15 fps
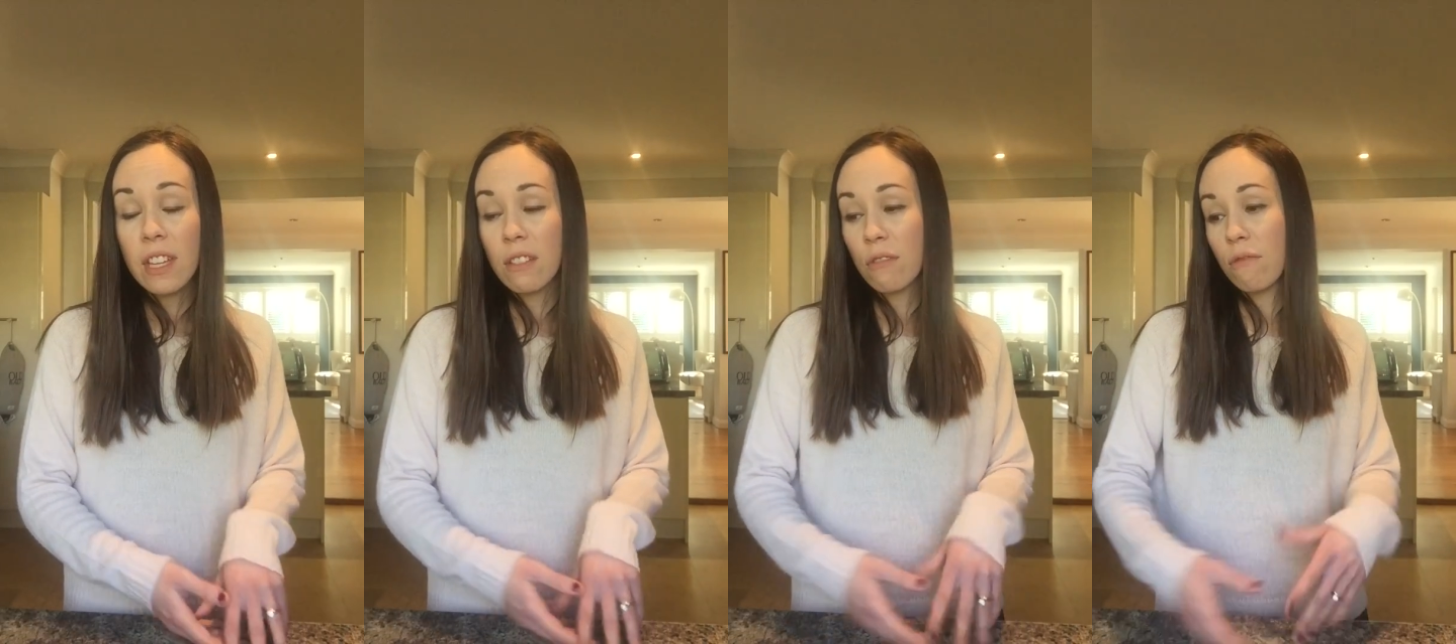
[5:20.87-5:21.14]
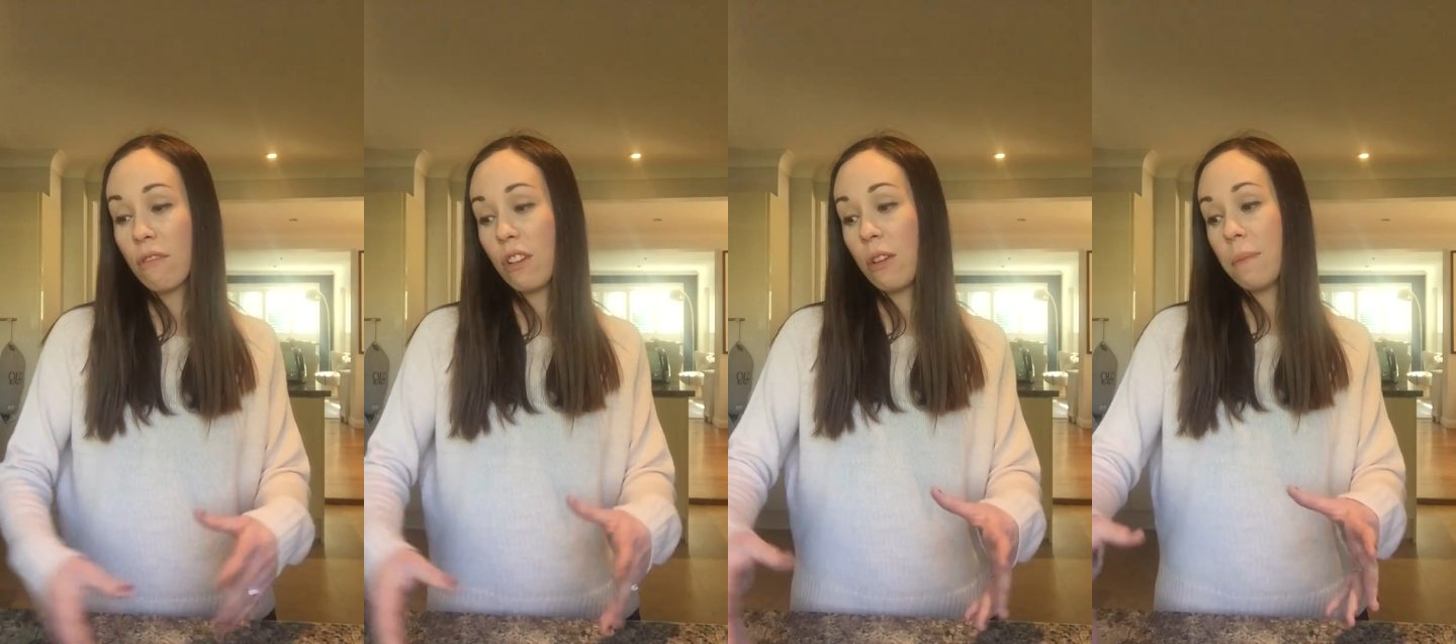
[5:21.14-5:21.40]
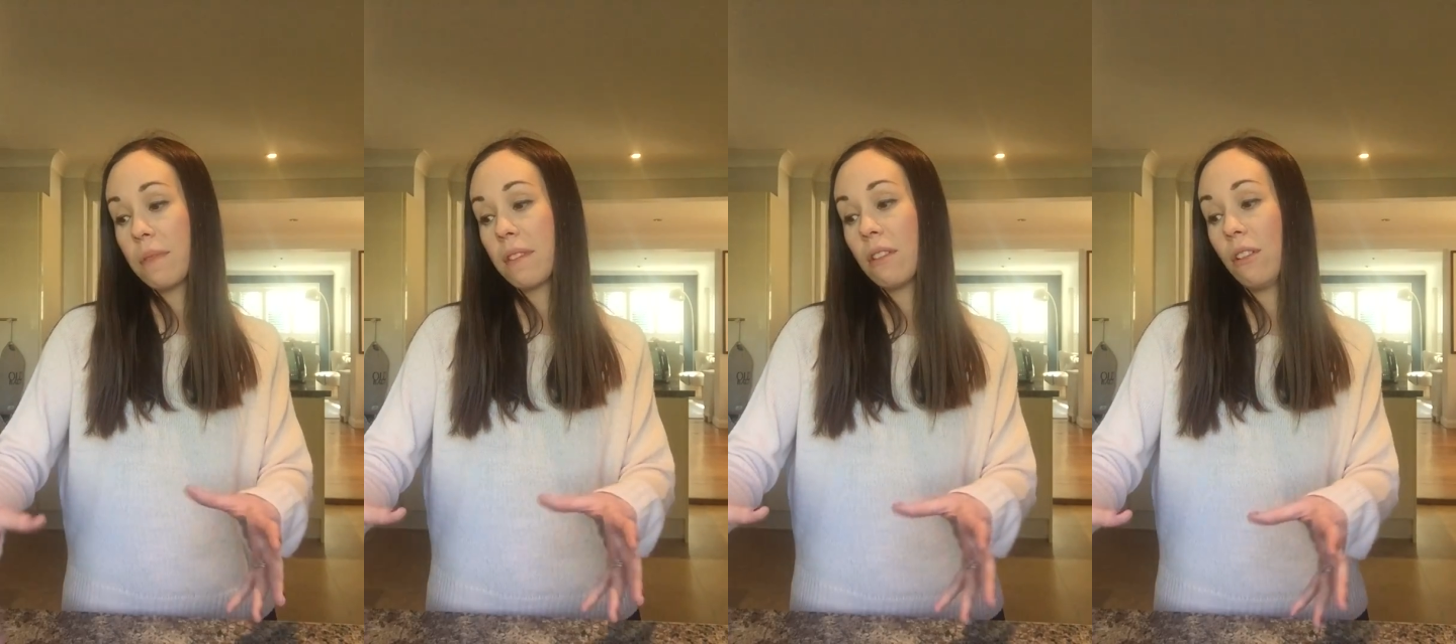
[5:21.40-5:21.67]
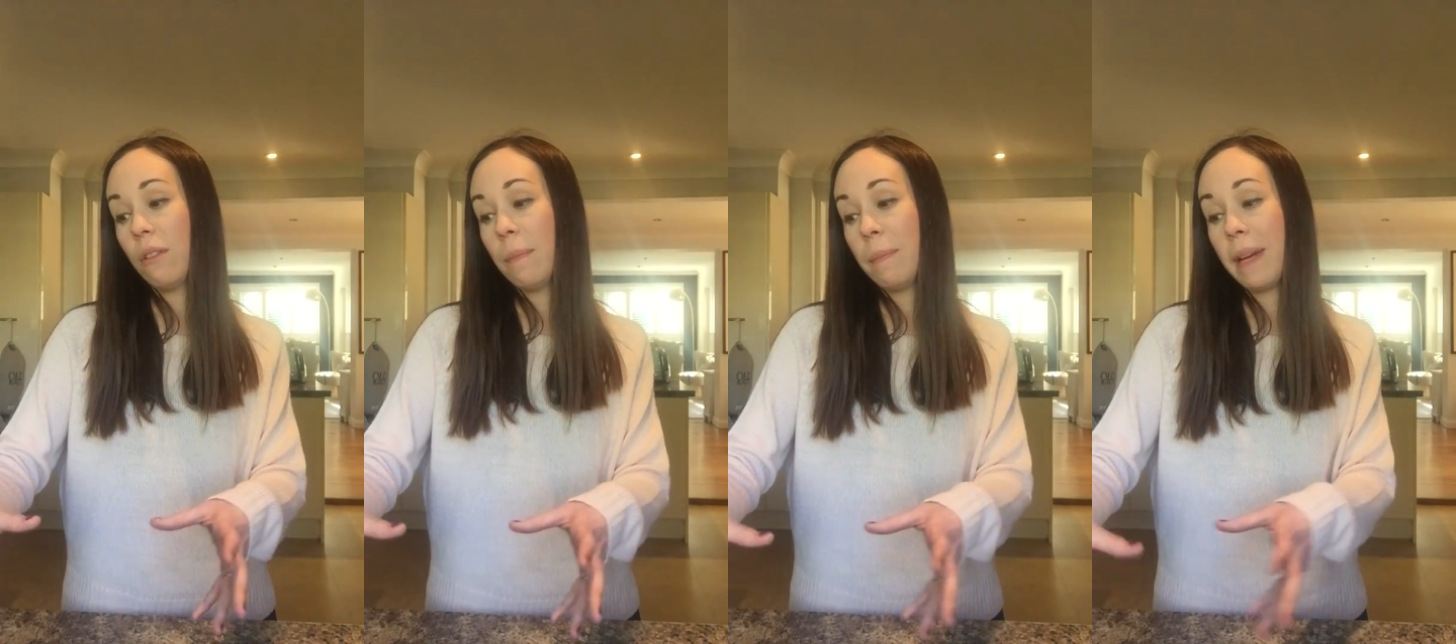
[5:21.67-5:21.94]
there's
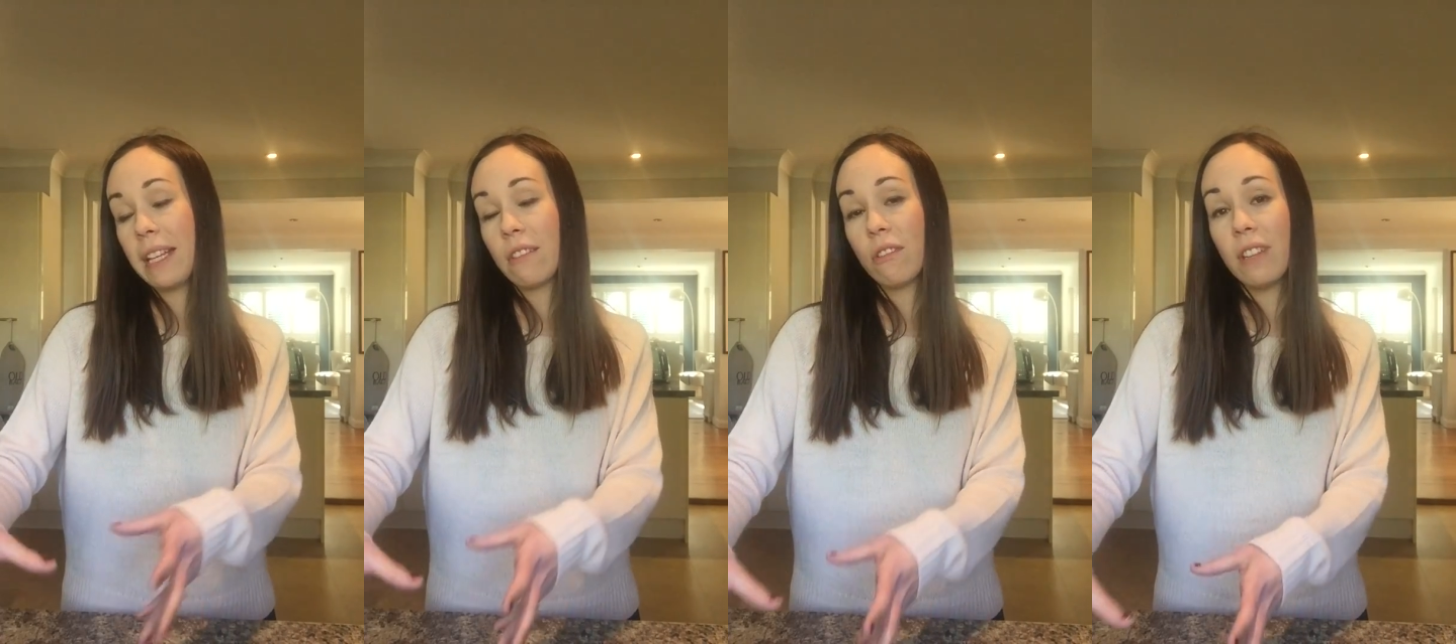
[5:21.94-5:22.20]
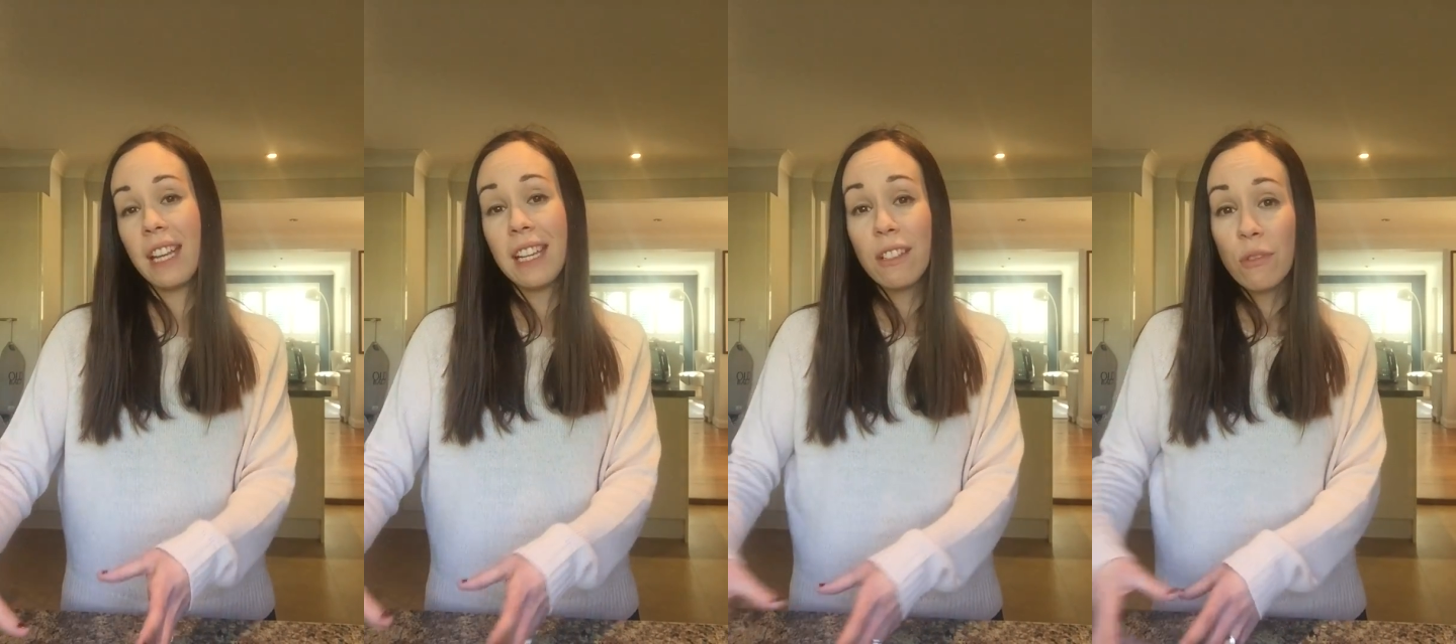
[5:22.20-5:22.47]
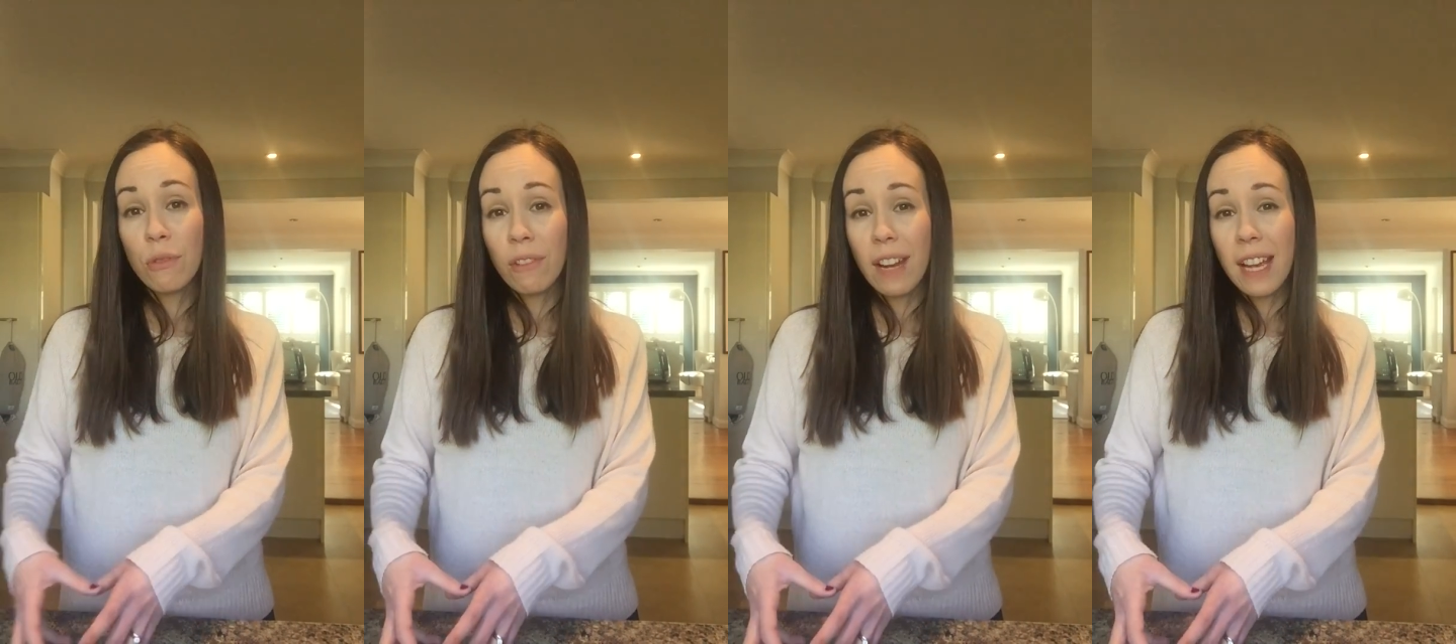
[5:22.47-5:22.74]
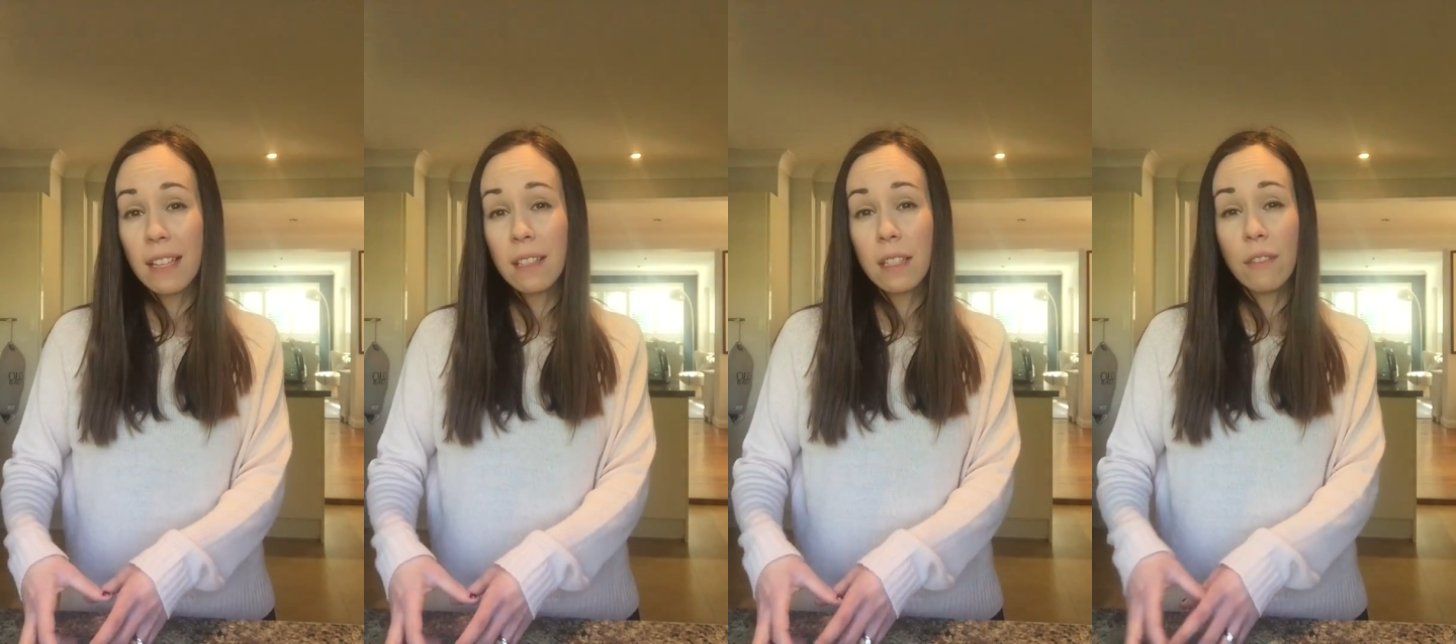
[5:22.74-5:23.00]
groups based on
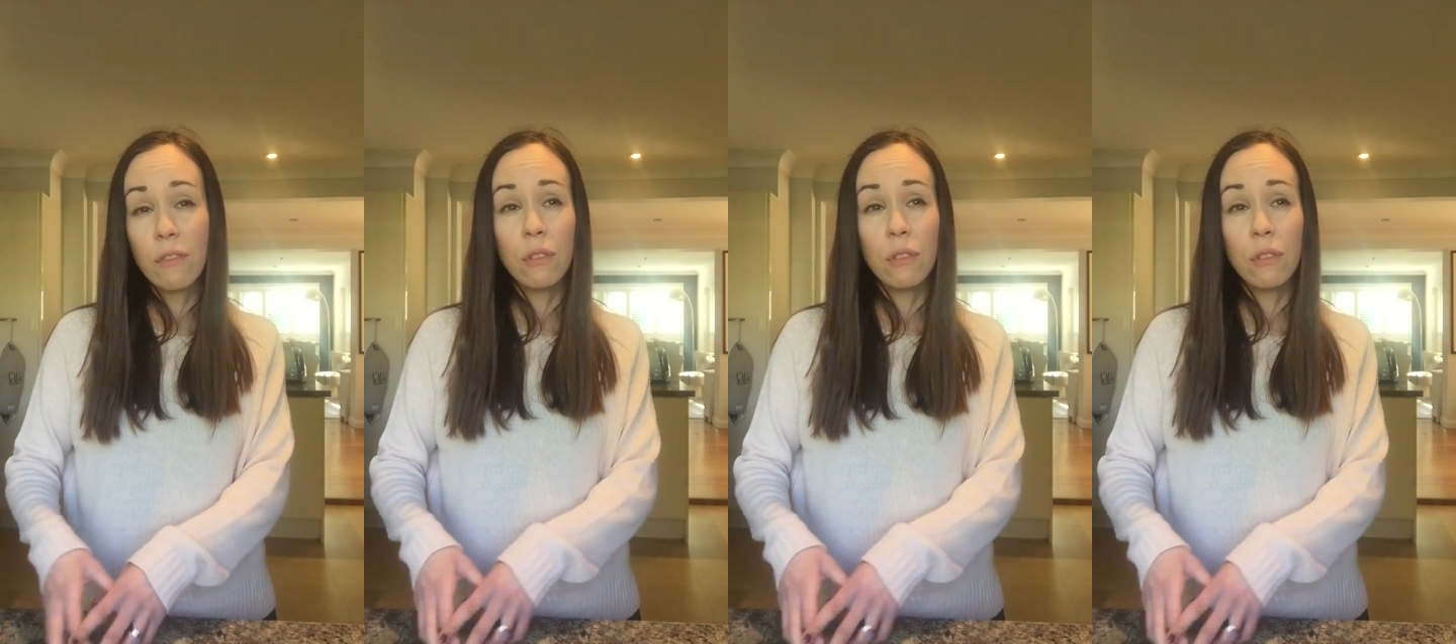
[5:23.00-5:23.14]
interest.